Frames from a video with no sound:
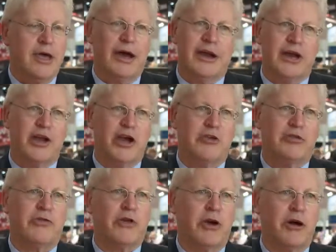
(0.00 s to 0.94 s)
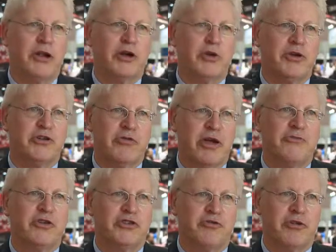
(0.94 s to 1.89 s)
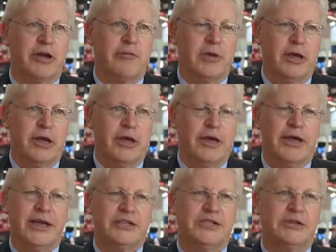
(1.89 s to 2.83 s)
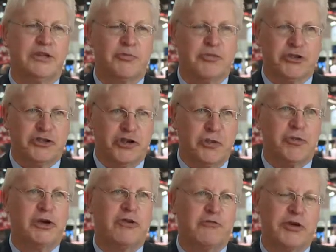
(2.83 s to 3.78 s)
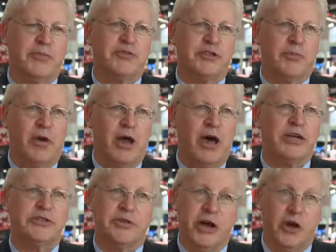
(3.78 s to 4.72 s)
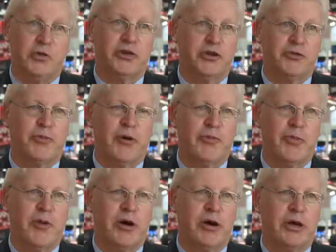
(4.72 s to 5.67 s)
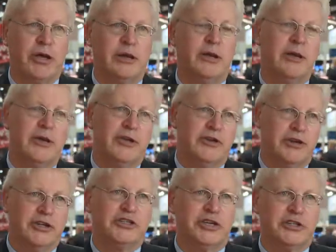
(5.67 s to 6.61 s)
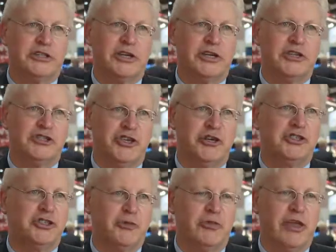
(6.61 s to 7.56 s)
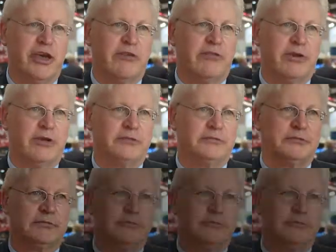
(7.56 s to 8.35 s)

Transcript: And I know that the Harlequin Graphics RIP is the predominant RIP supplier to the whole newspaper market, not just in conjunction with Agfa.